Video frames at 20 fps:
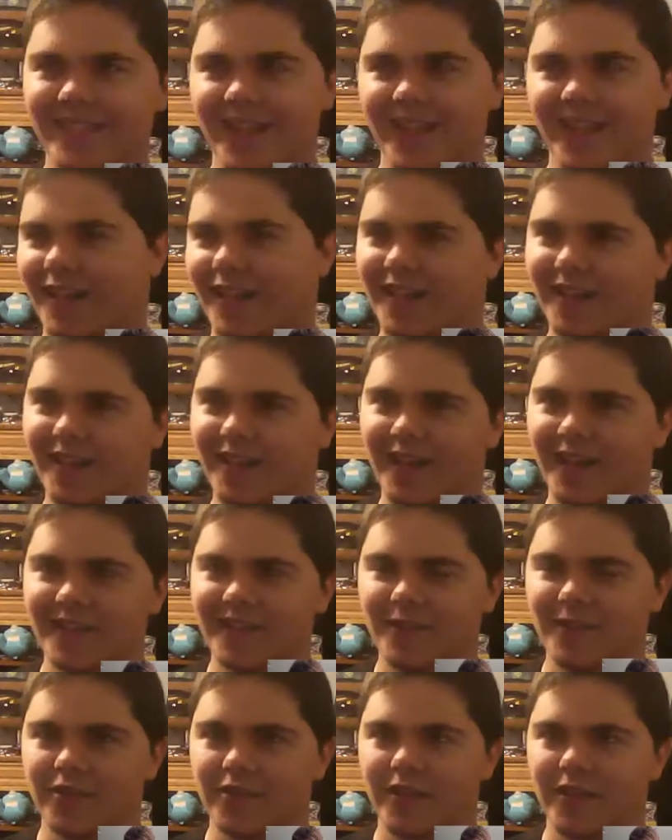Clarence
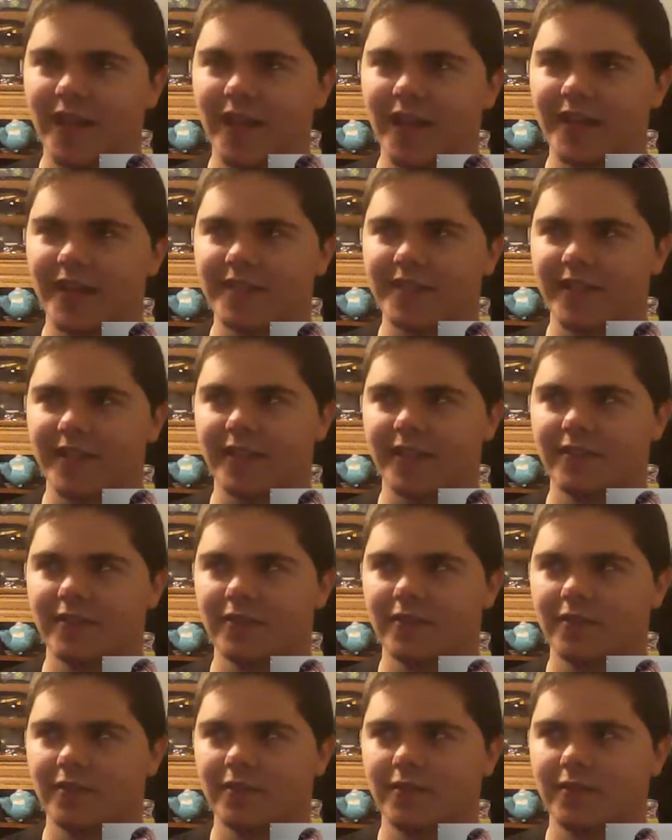Sword Dragon's like
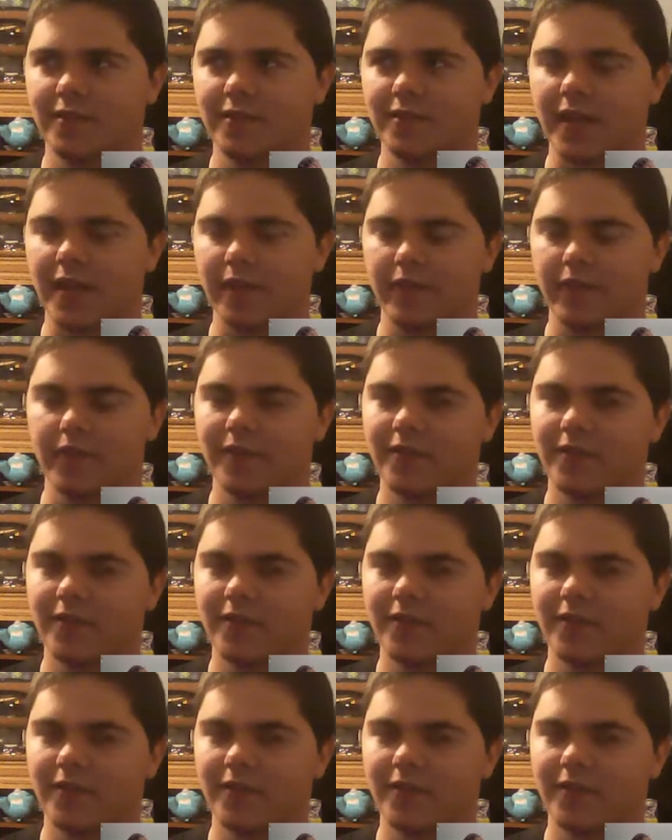7.